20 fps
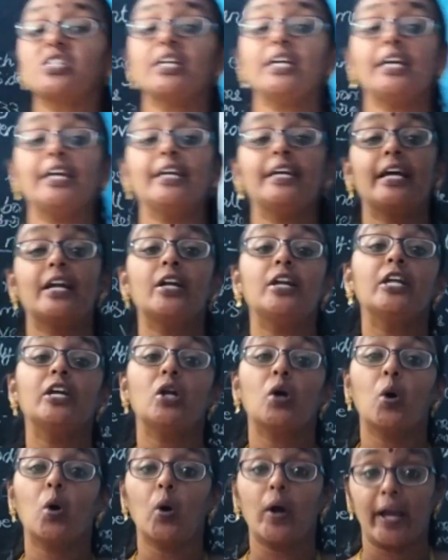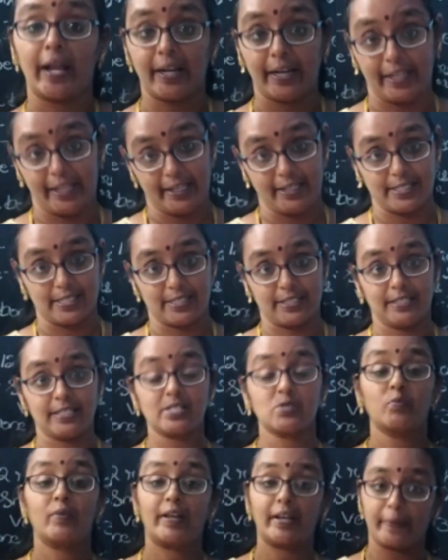T-E-N-D-O-N-E-S.
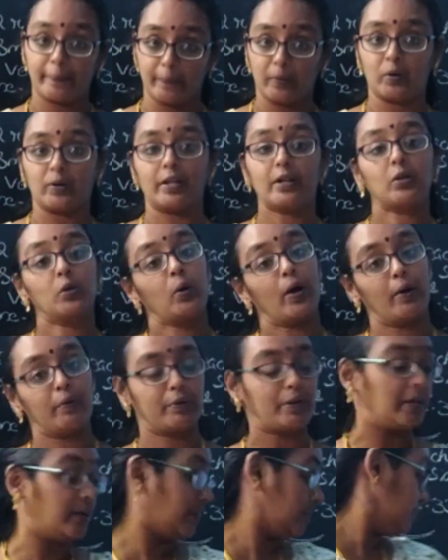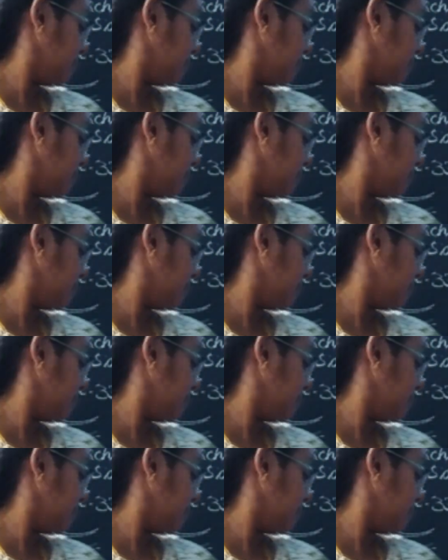This is very important. You have to learn